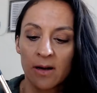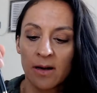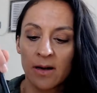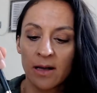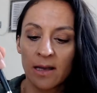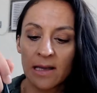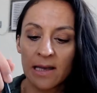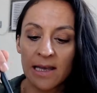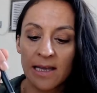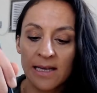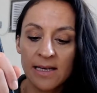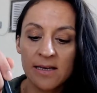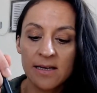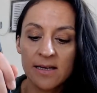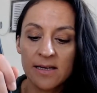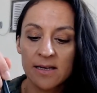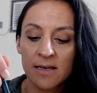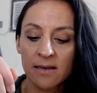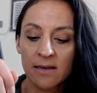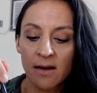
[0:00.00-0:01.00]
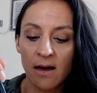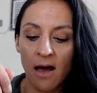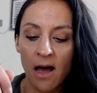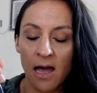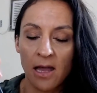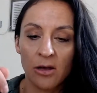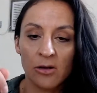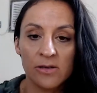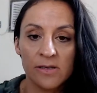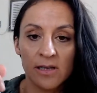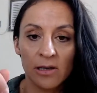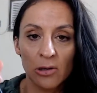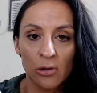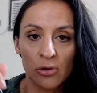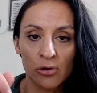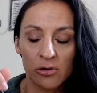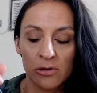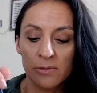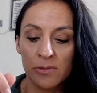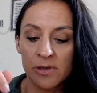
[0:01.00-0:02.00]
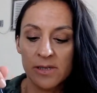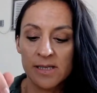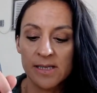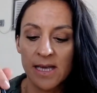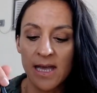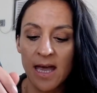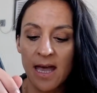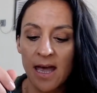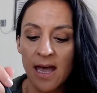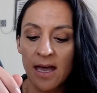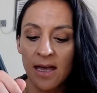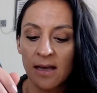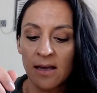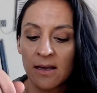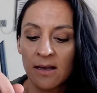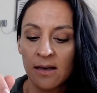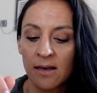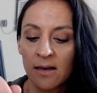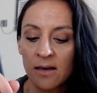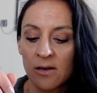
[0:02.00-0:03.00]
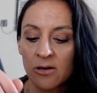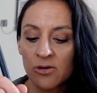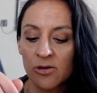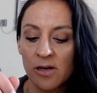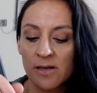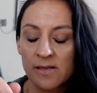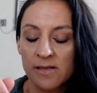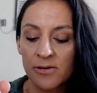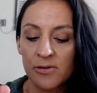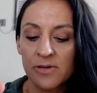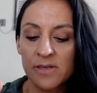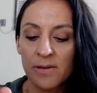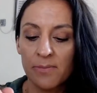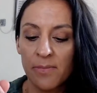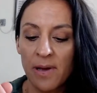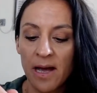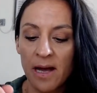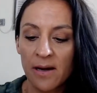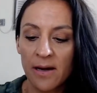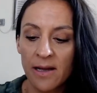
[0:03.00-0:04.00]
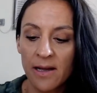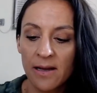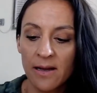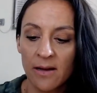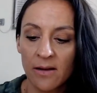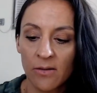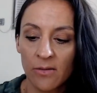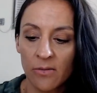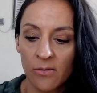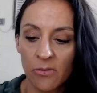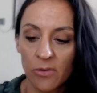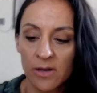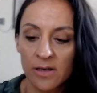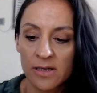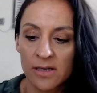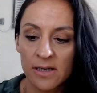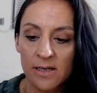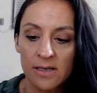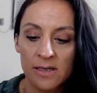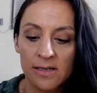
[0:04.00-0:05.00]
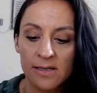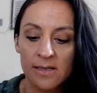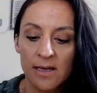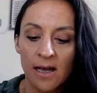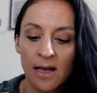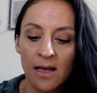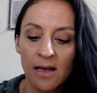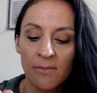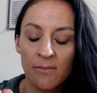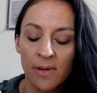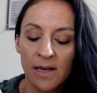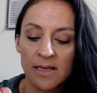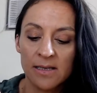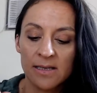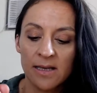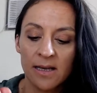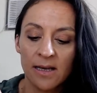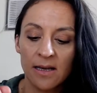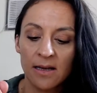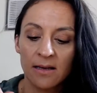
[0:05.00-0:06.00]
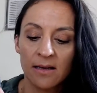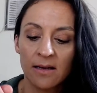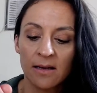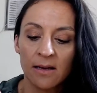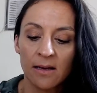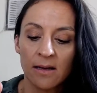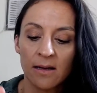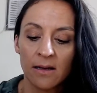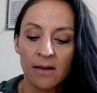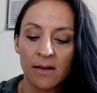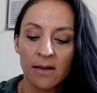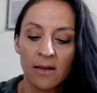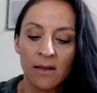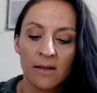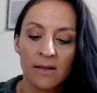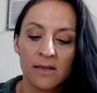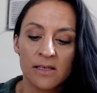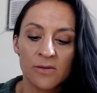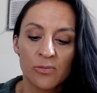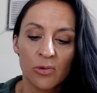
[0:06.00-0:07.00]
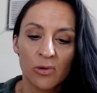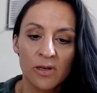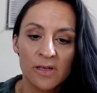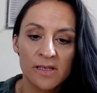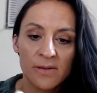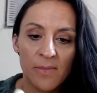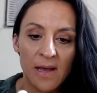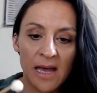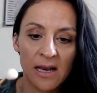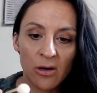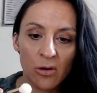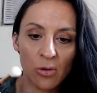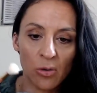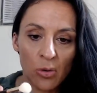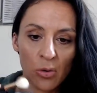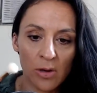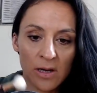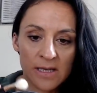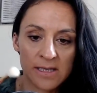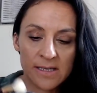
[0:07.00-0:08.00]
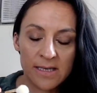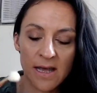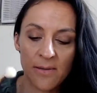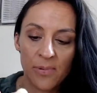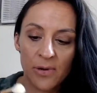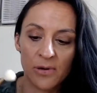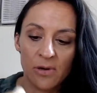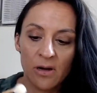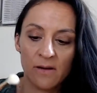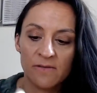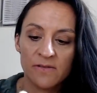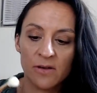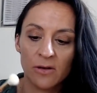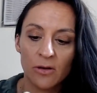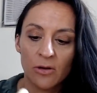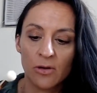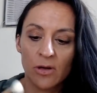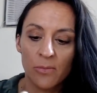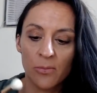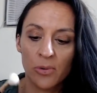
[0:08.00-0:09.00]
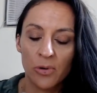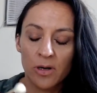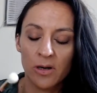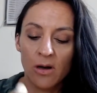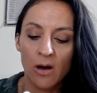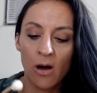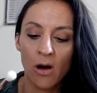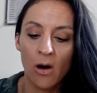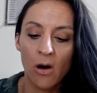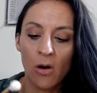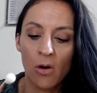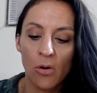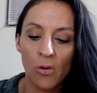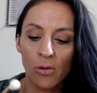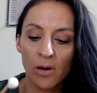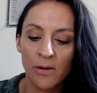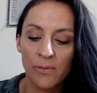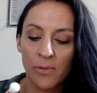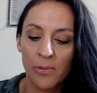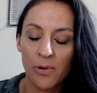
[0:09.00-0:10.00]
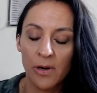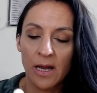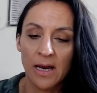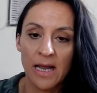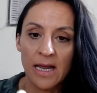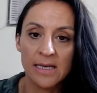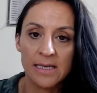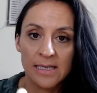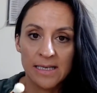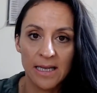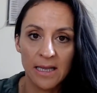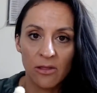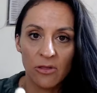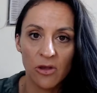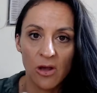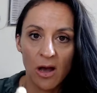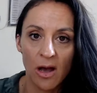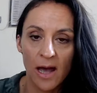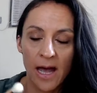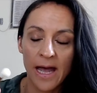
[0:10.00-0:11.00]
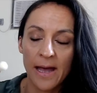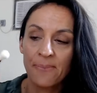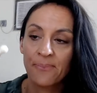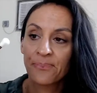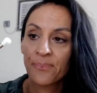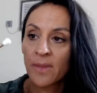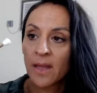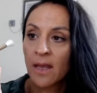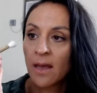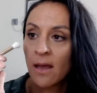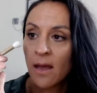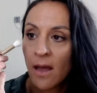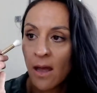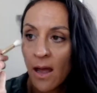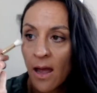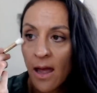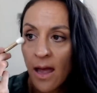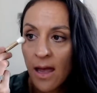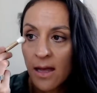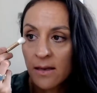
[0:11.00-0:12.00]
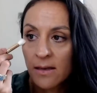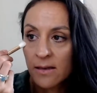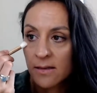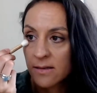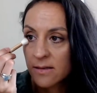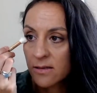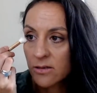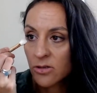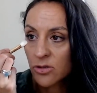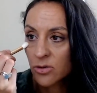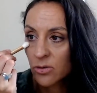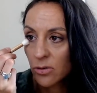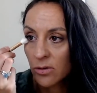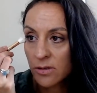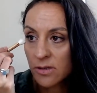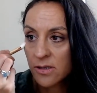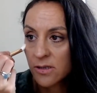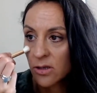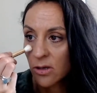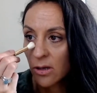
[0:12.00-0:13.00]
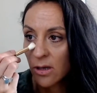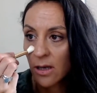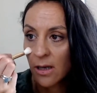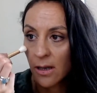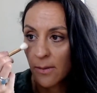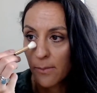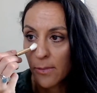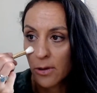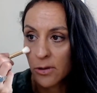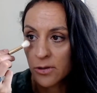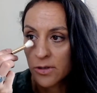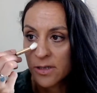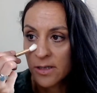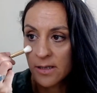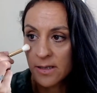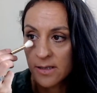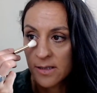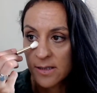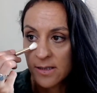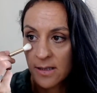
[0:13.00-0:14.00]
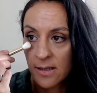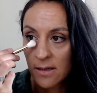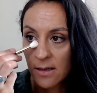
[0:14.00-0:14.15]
lid. I use the Mercier translucent powder, which is amazing. The smallest amount, always tap it off so you're not putting a whole heap of product underneath your eye. And just short circular motions,